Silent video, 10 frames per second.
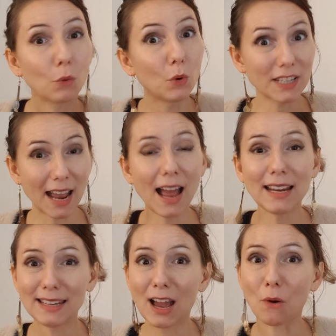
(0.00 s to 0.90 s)
which
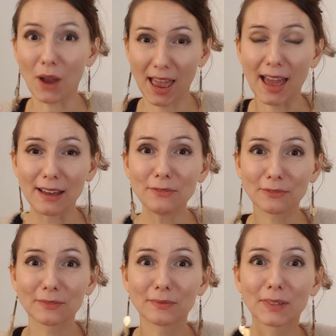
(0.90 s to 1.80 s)
I now have,
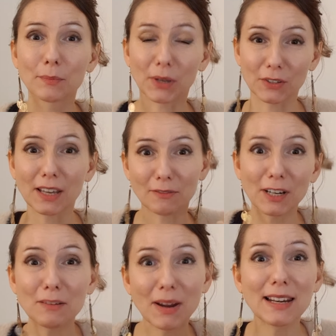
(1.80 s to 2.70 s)
because I've
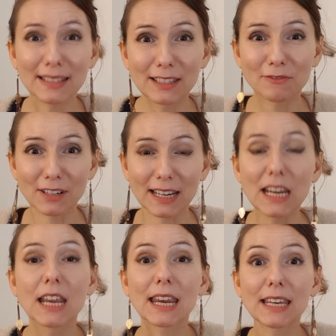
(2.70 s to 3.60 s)
done my list
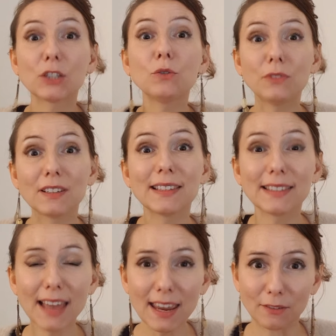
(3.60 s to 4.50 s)
differently, is to feel
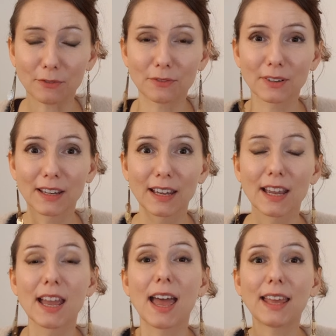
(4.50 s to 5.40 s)
safe.
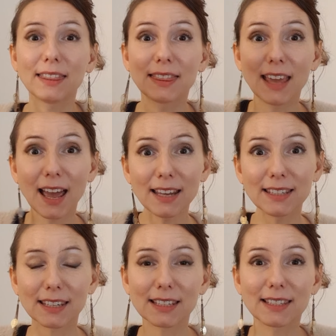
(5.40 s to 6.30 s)
And
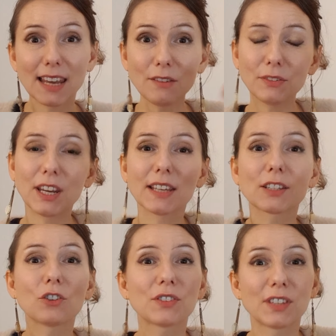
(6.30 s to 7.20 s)
that safety has
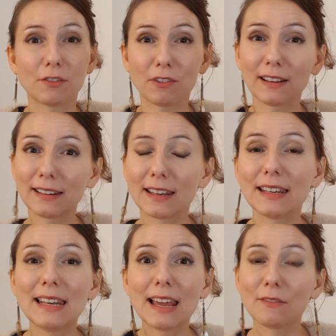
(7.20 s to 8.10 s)
got several
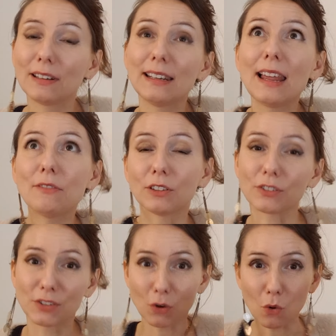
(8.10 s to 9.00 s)

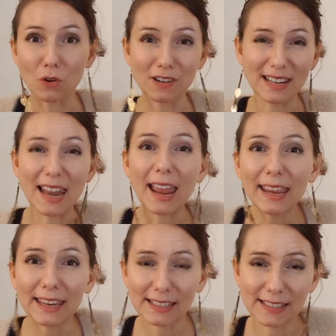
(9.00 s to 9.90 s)
levels or
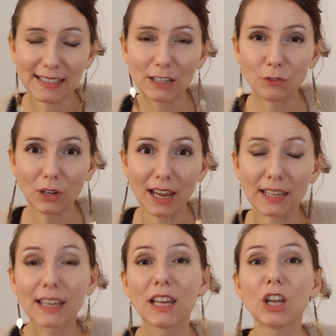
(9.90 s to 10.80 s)
layers, if you
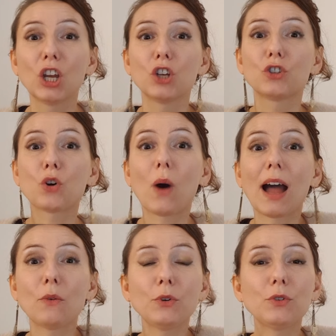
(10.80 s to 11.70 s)
like. So
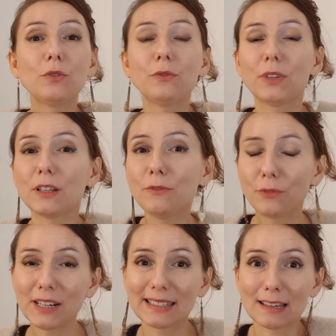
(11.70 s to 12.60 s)
I want to feel,
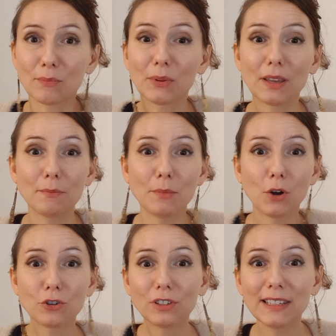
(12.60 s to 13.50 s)
for example,
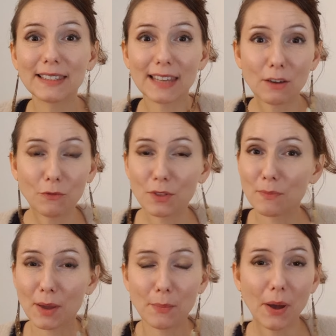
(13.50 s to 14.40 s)
emotionally safe with
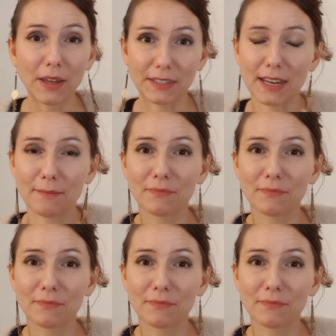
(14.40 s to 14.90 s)
my partner.